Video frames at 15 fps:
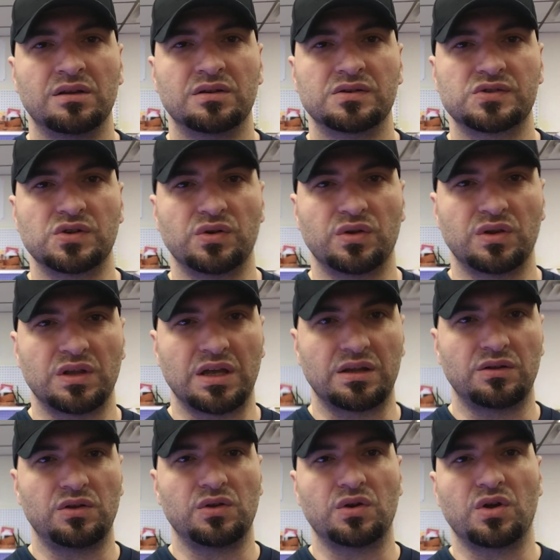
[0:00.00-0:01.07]
so that
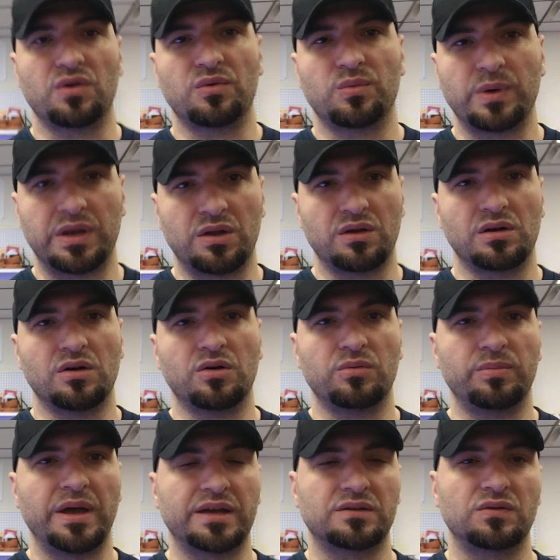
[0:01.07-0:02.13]
you know when you go
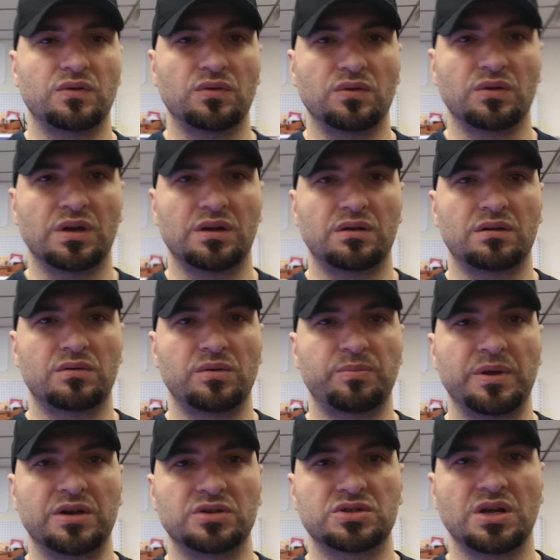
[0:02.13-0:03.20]
back to a
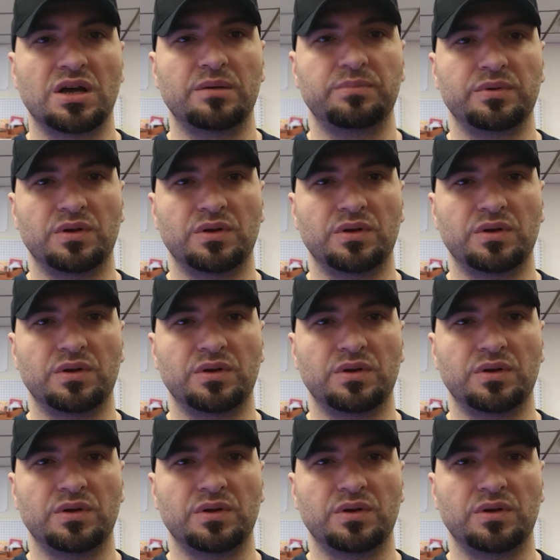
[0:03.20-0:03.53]
repair shop,